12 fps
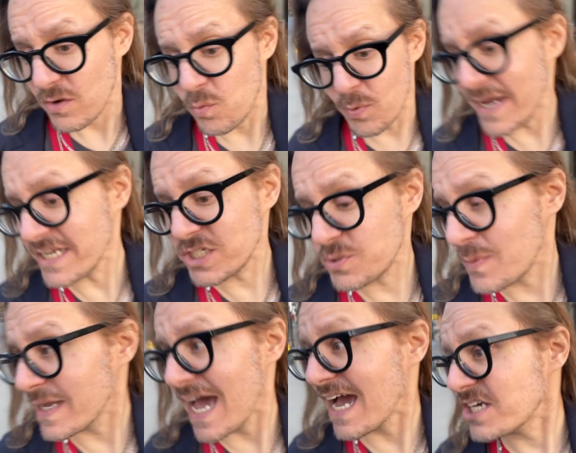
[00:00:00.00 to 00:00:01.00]
which we
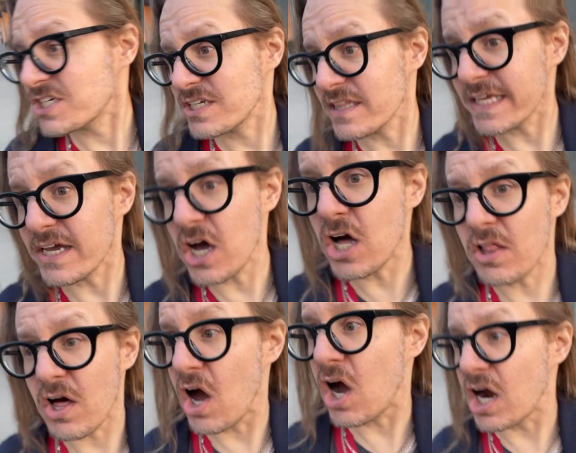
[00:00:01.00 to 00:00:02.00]
actually all
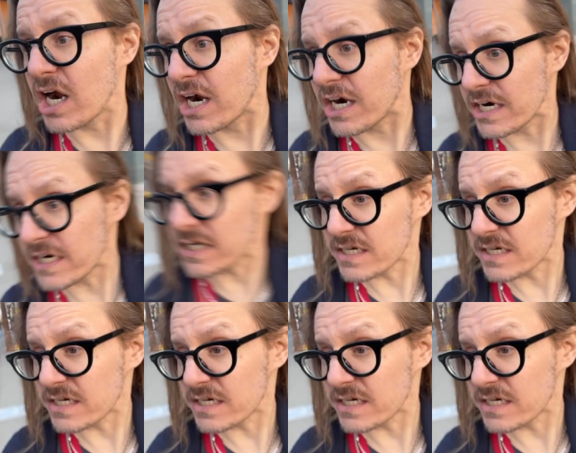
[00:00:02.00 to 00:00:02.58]
are.